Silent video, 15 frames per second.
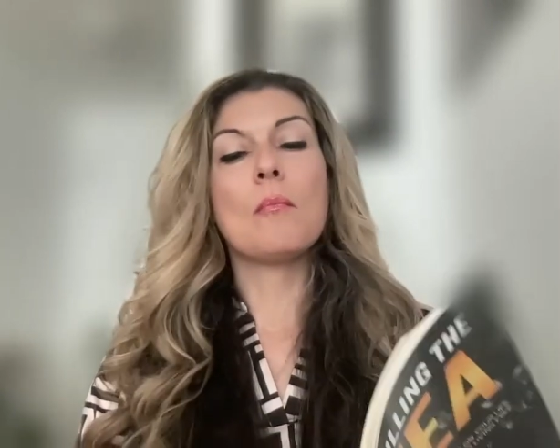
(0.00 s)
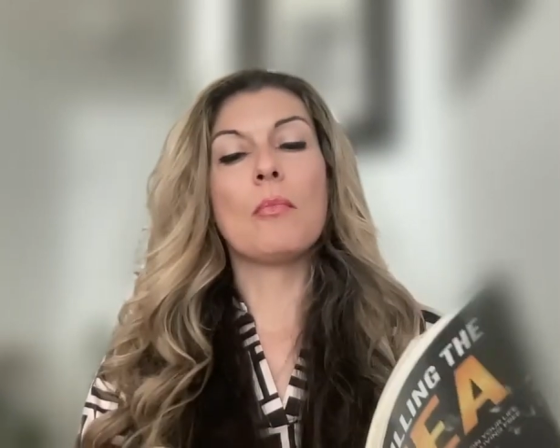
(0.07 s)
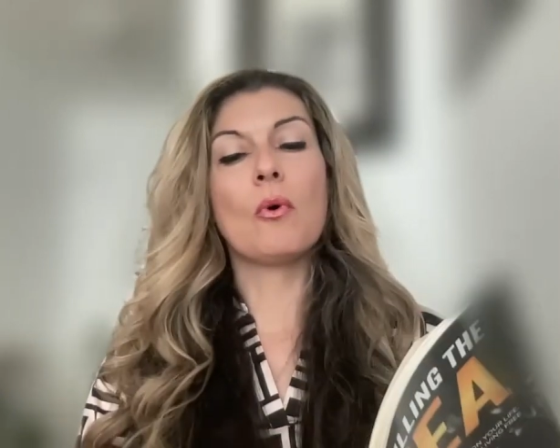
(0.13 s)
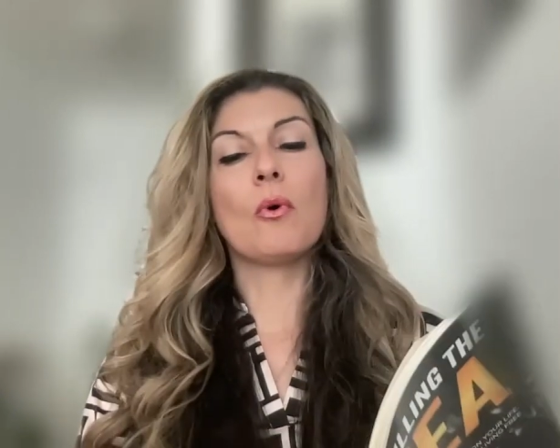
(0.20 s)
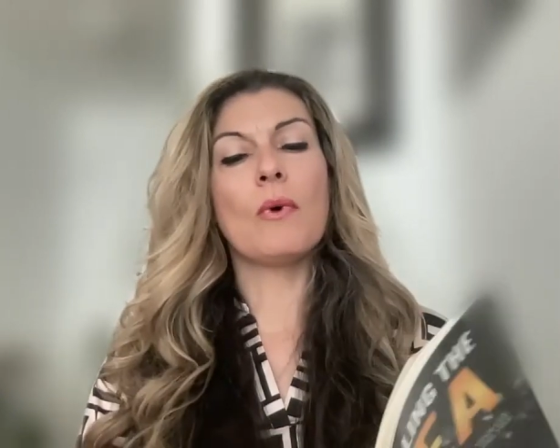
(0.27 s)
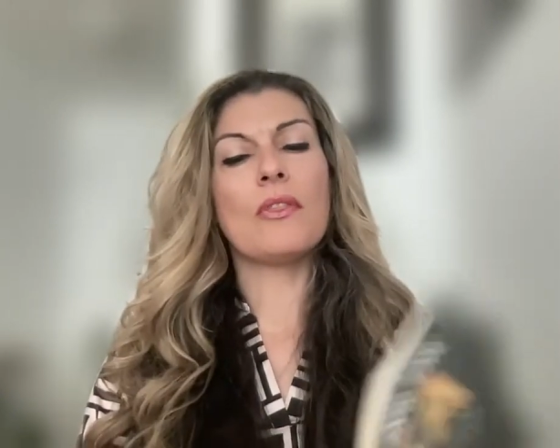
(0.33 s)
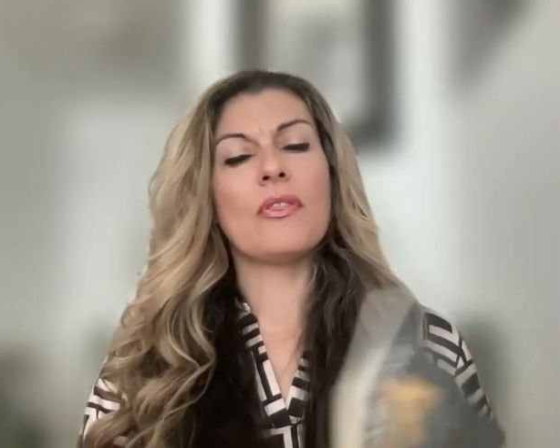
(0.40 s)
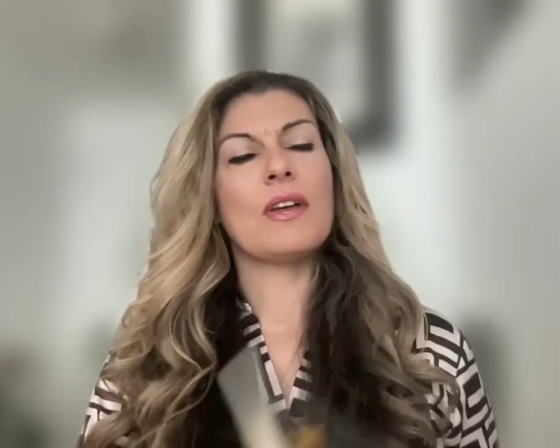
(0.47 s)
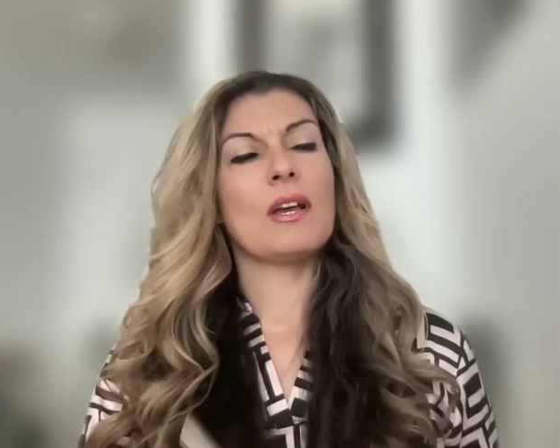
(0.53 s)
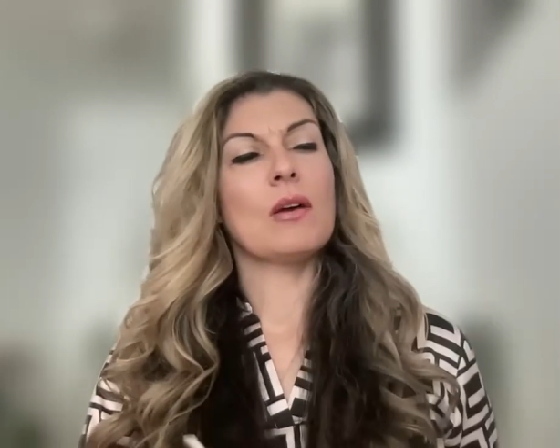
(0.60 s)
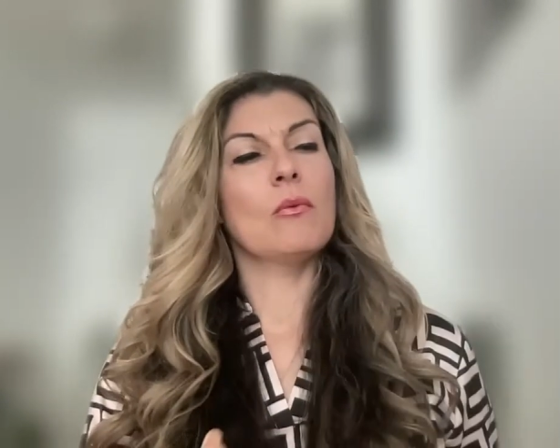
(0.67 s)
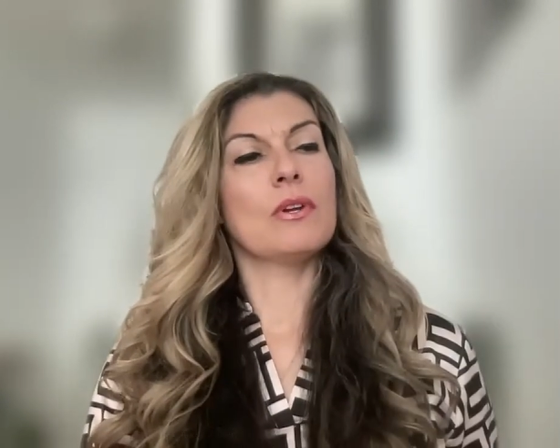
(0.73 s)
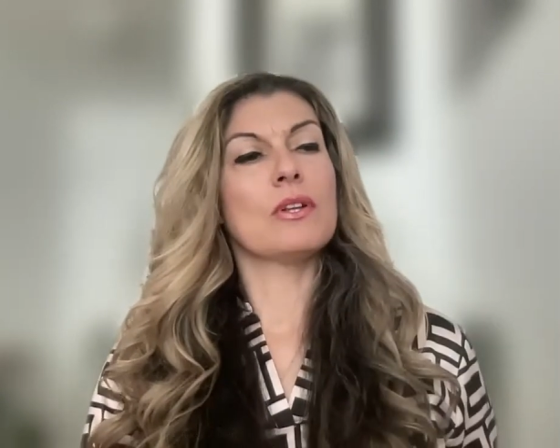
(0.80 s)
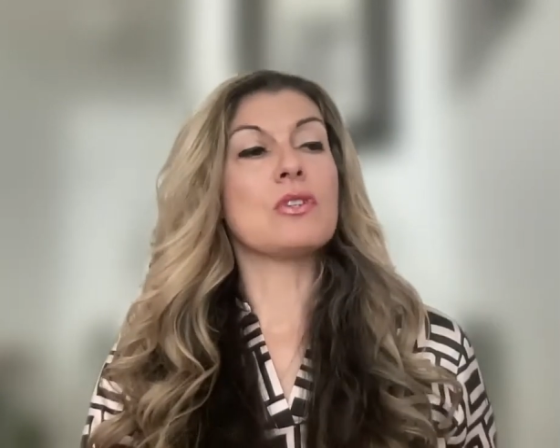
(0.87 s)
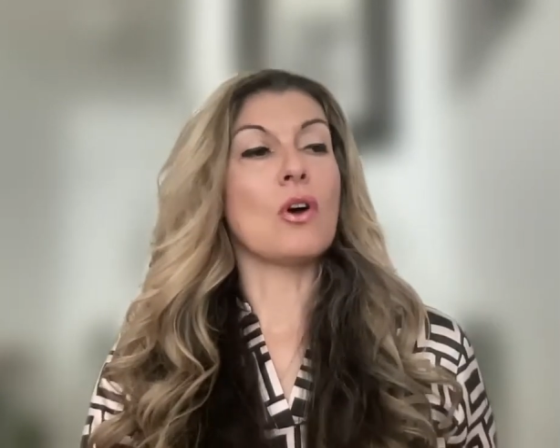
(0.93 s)
But one thing I
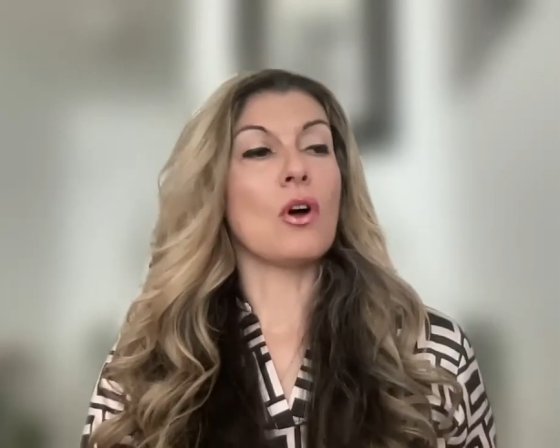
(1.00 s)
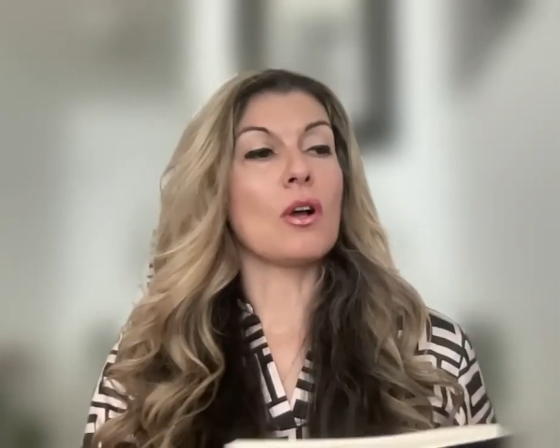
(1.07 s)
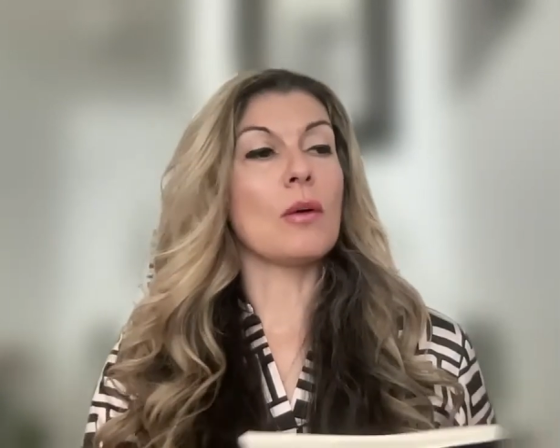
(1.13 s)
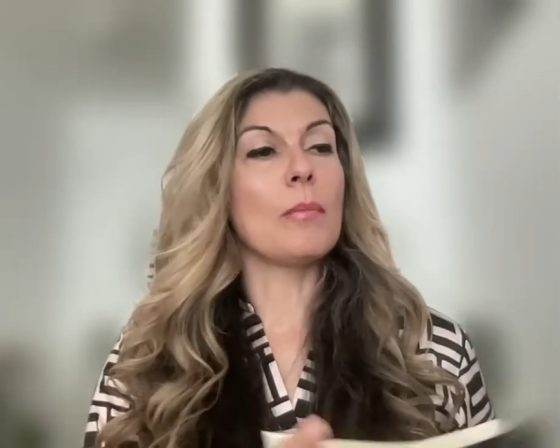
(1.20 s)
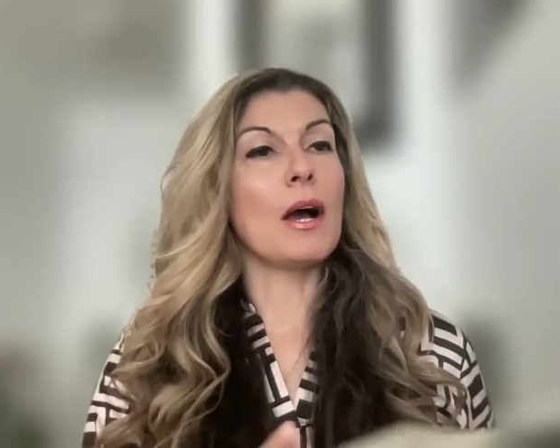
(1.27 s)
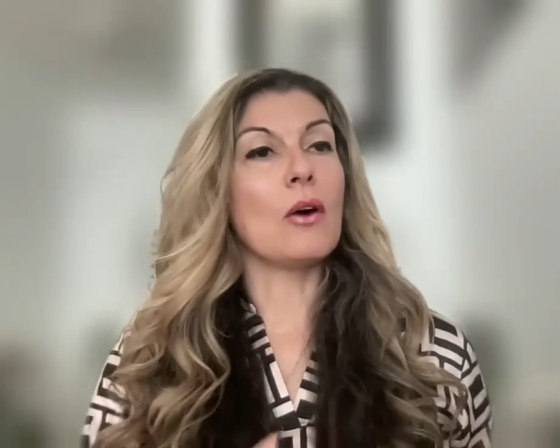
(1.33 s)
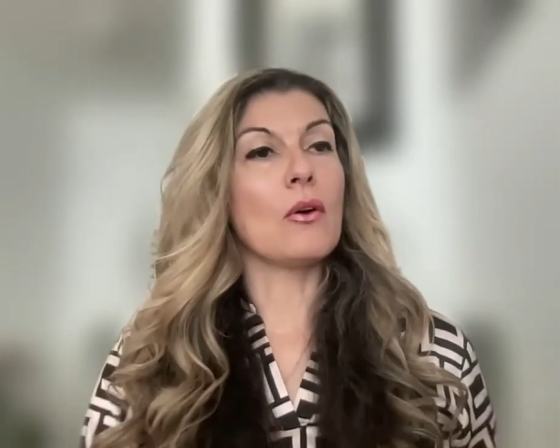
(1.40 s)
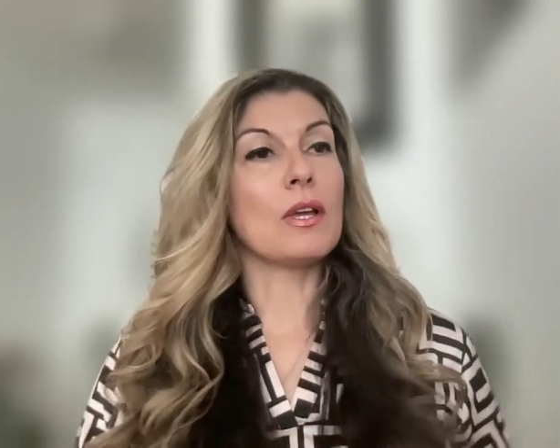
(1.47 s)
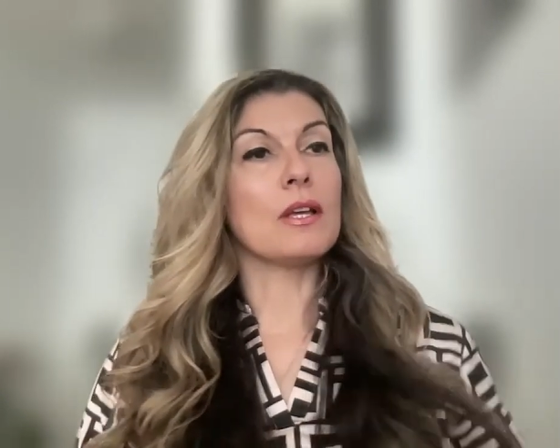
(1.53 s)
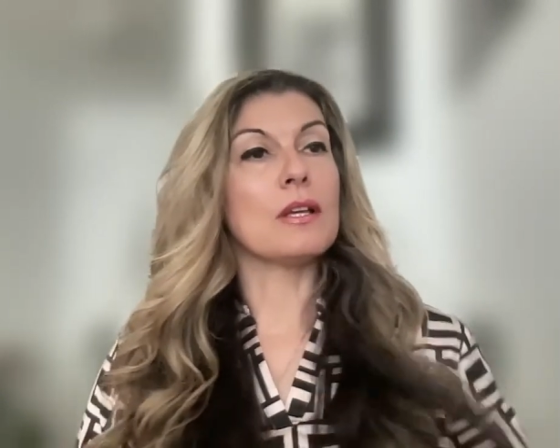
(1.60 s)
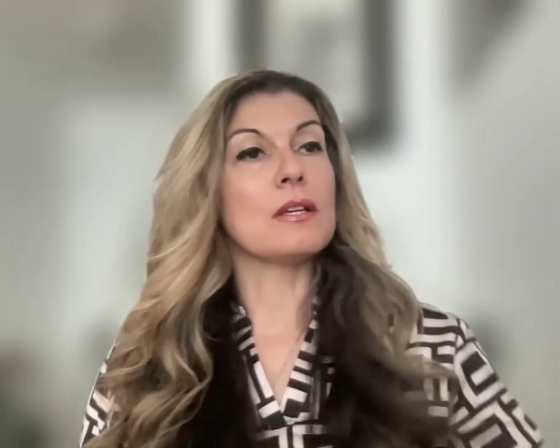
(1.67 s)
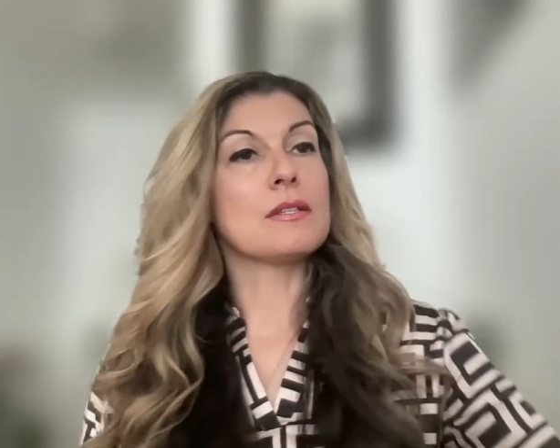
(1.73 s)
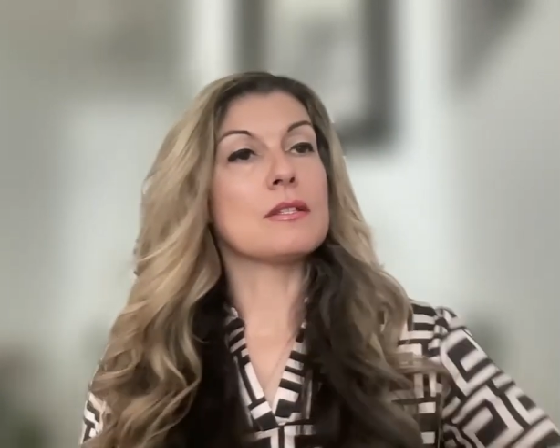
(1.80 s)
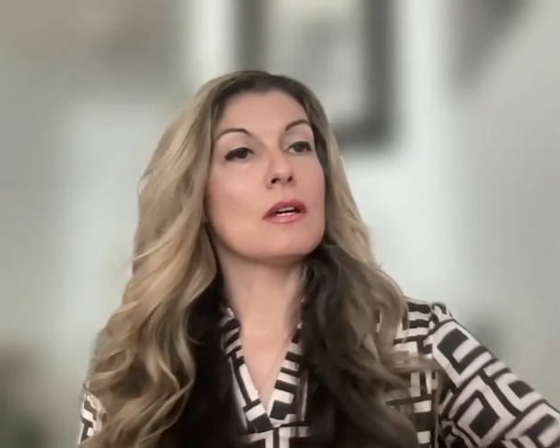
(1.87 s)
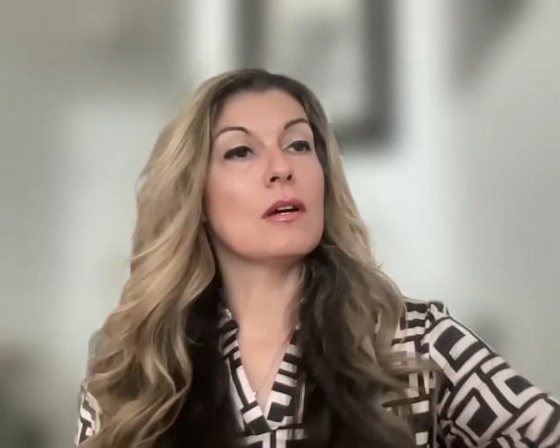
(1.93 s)
want to talk about
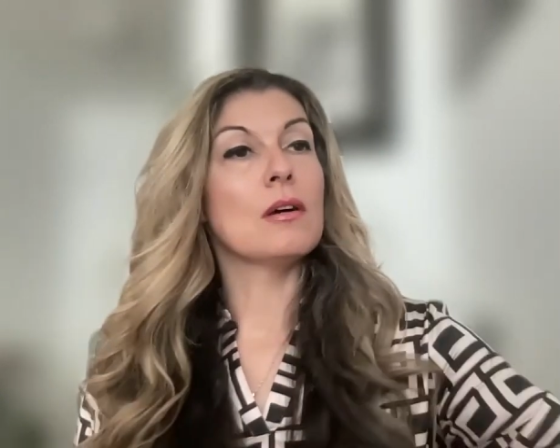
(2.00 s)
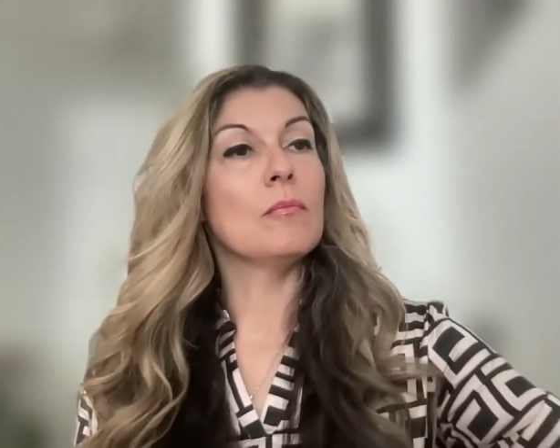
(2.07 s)
is